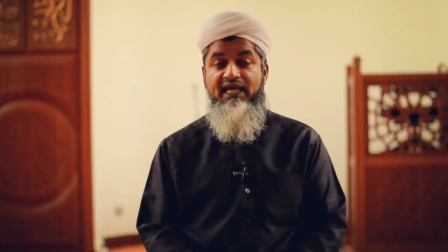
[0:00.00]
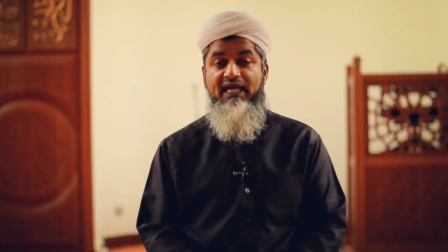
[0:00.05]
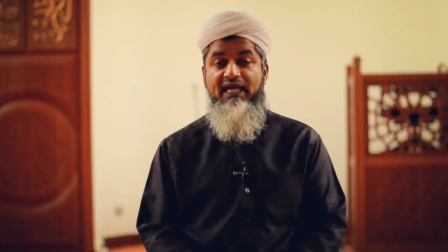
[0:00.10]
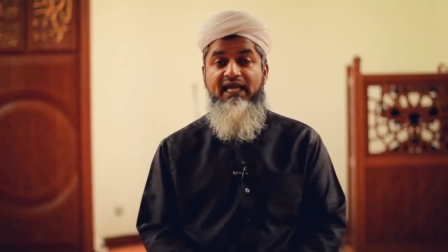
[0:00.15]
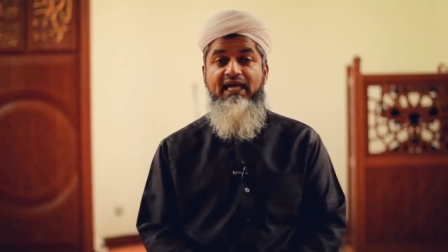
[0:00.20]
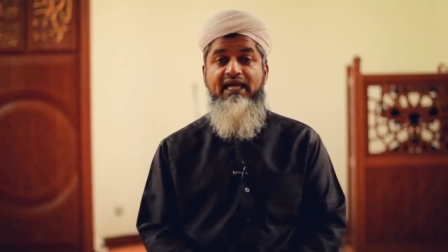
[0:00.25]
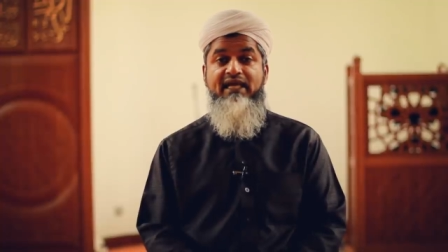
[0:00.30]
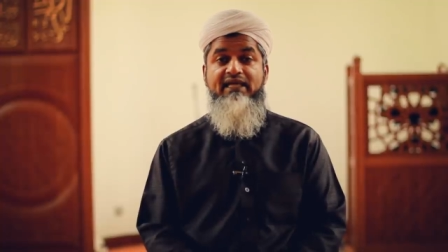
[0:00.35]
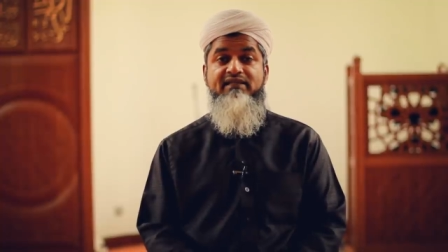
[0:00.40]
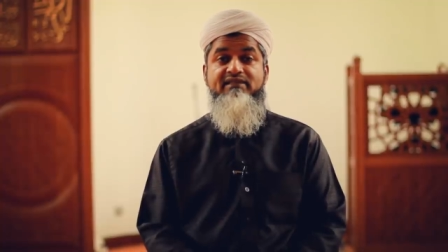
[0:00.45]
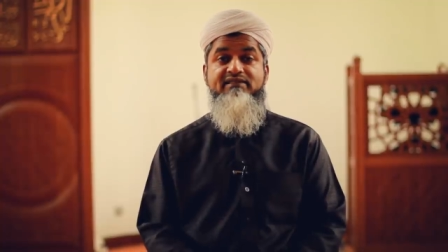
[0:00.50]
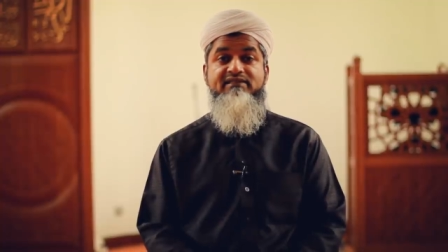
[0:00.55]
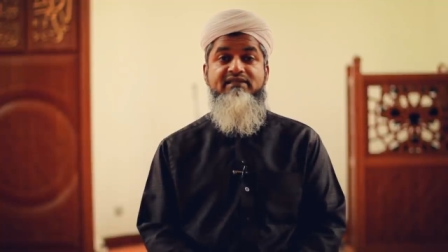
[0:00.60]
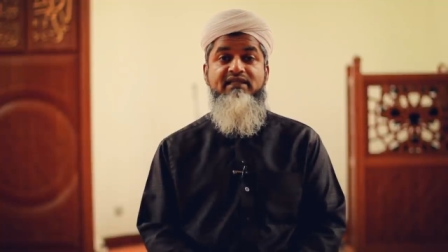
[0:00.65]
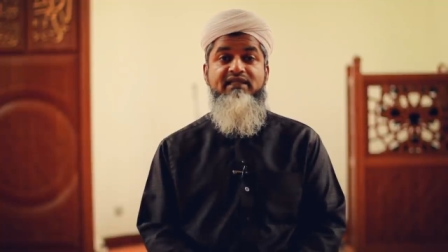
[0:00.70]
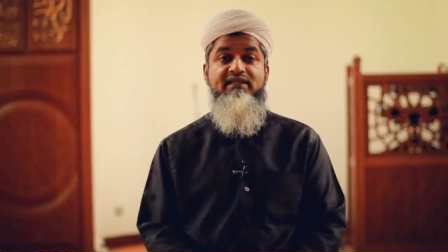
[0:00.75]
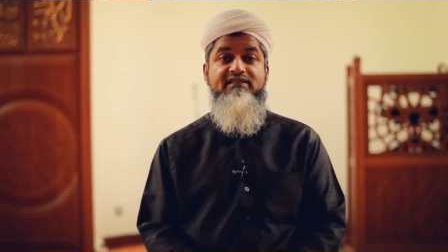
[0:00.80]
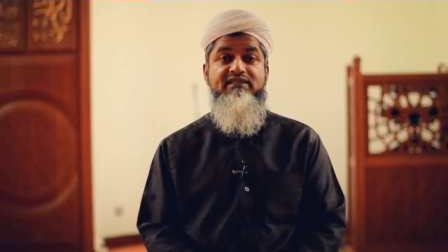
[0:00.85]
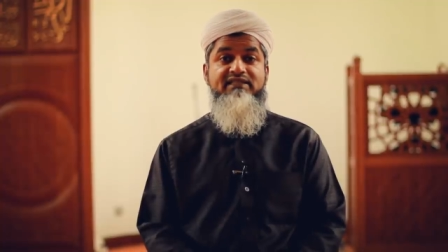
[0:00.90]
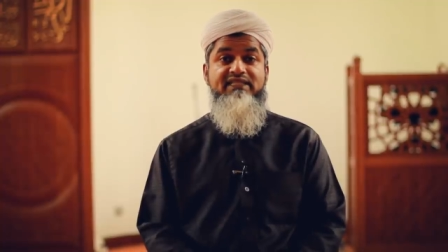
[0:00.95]
and
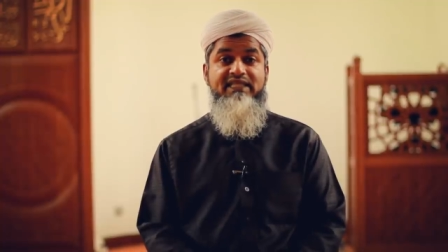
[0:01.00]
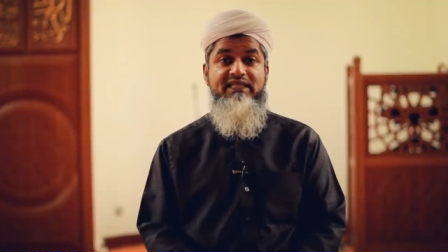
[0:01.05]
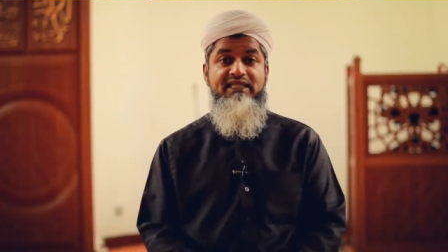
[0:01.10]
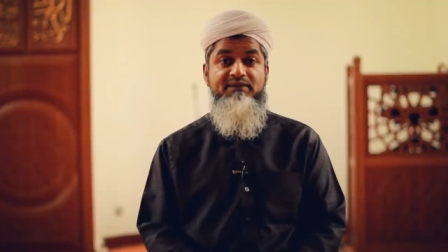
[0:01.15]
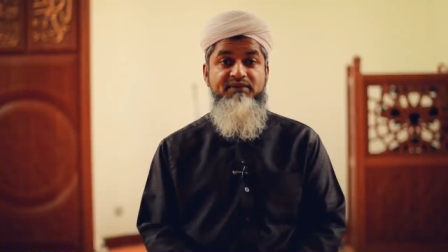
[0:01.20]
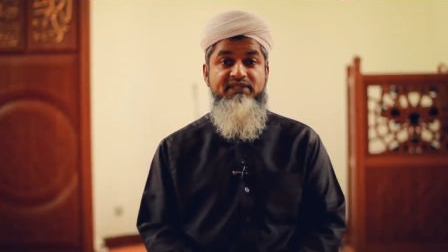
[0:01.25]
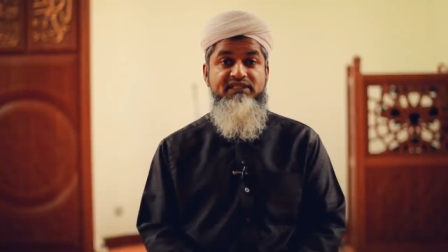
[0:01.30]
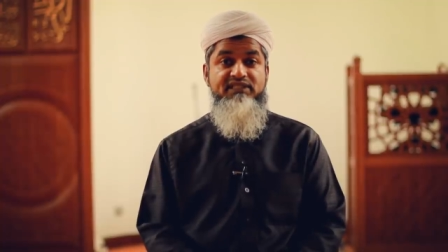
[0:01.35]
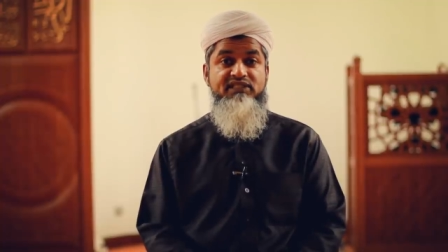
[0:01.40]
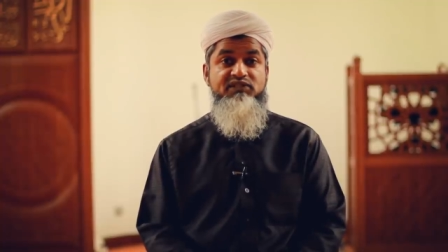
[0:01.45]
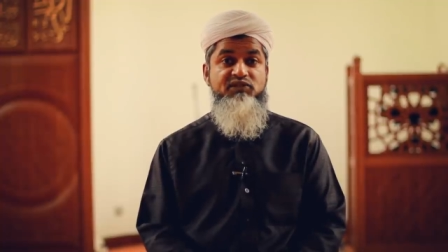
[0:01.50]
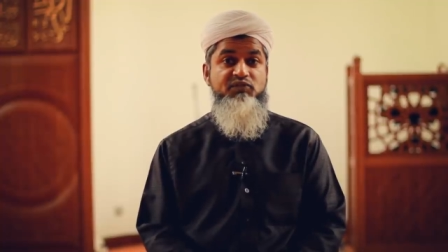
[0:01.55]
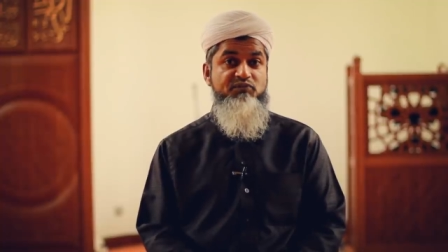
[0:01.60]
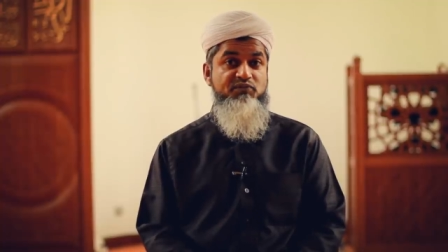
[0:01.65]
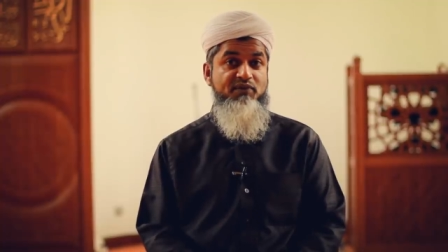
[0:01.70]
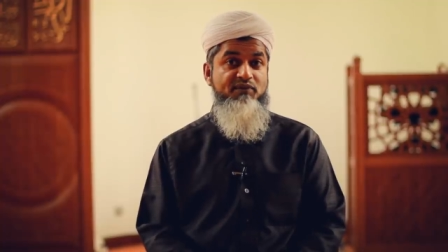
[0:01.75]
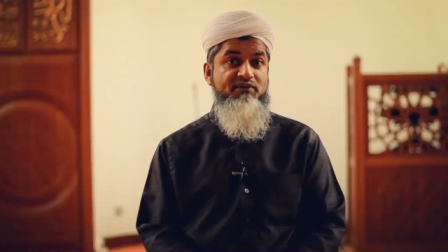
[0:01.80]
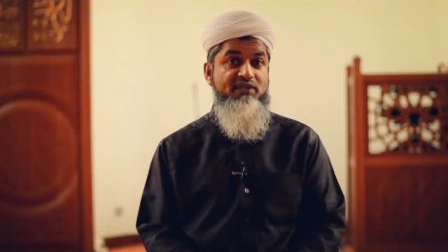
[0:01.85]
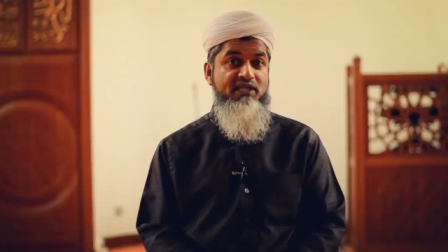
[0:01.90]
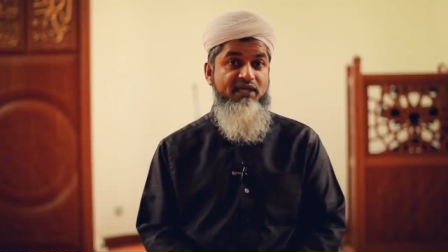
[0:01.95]
certain images you
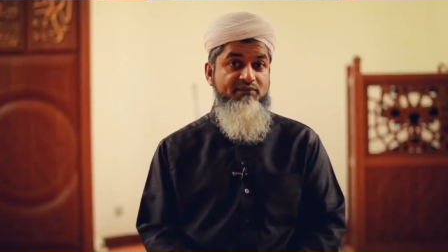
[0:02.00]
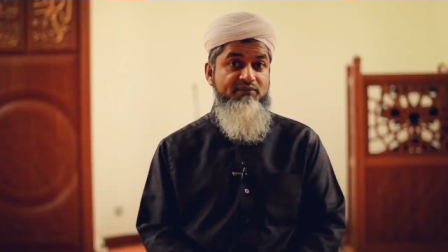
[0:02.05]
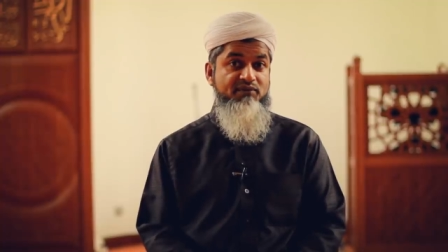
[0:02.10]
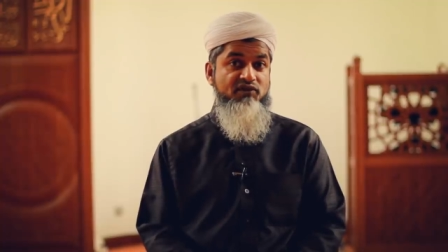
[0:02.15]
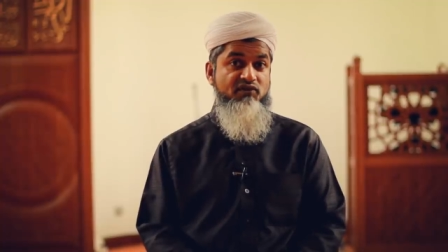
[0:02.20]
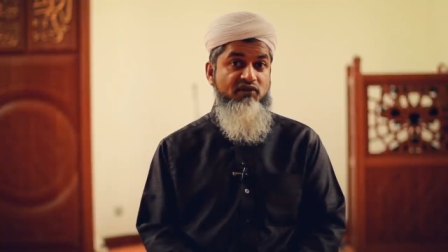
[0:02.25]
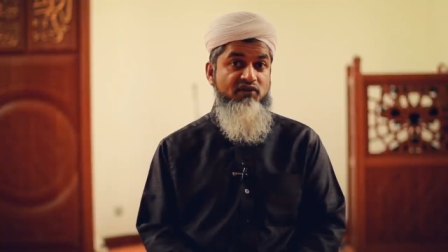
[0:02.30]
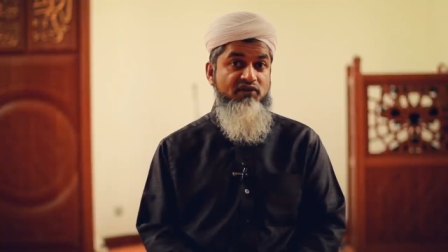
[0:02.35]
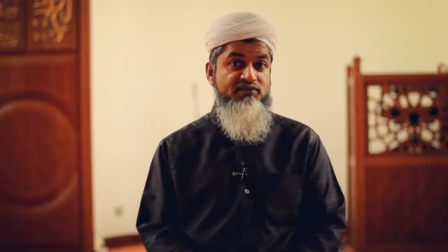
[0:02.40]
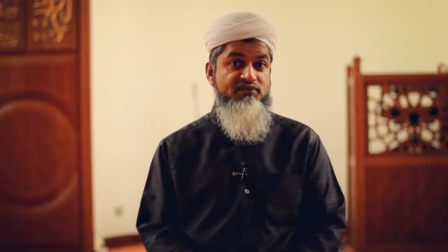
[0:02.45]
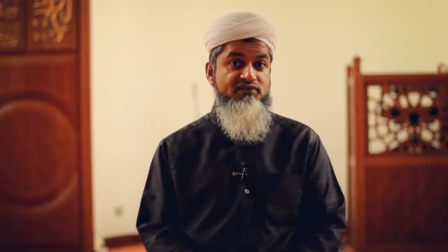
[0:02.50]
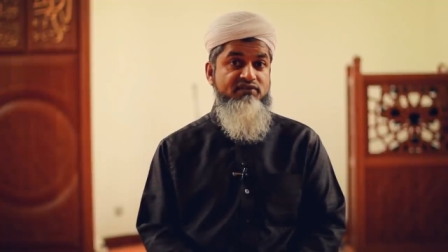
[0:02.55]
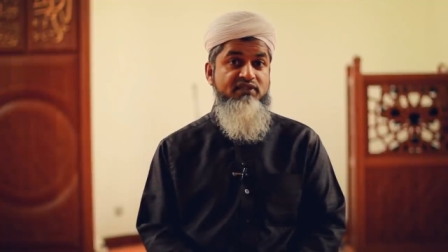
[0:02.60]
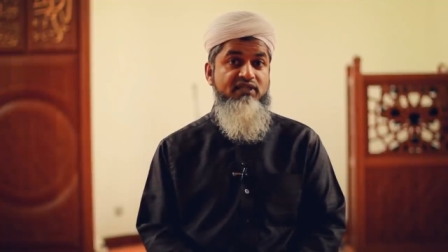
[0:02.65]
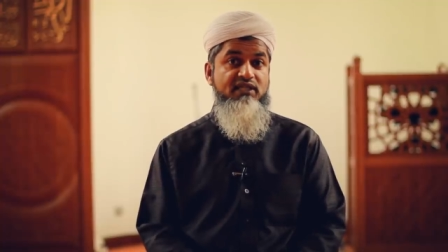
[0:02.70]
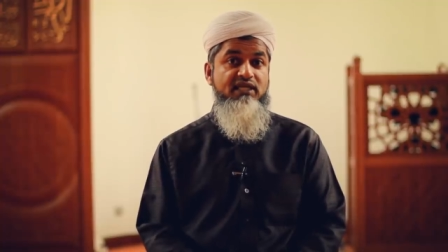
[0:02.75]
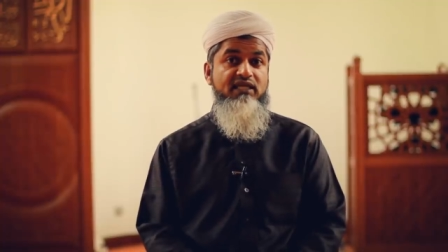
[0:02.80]
probably come across